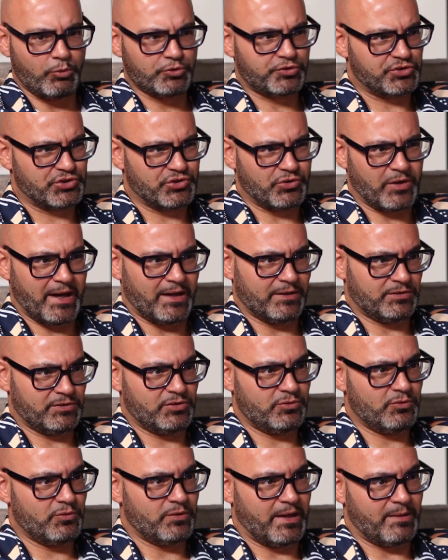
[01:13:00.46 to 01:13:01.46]
wasn't sure how to
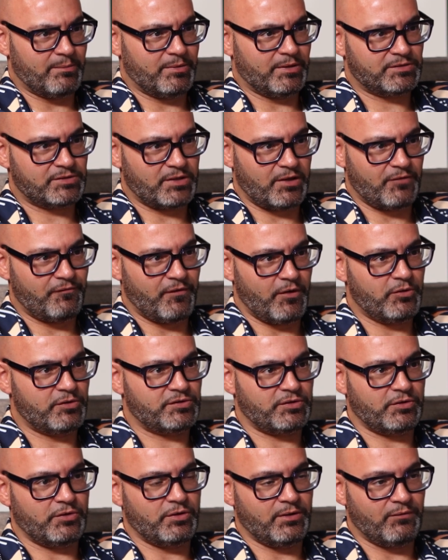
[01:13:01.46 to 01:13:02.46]
do all that. But I started
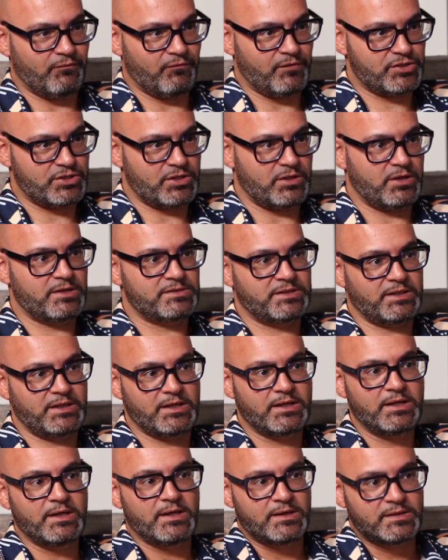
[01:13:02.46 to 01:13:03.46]
focusing on it and visualizing
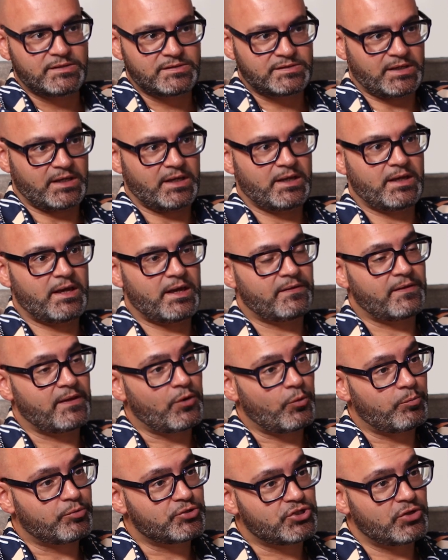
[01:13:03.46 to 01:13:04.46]
it, seeing it, and then
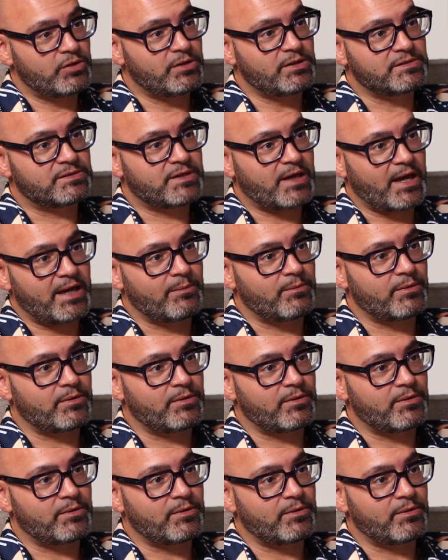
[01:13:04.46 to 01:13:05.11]
opportunities came.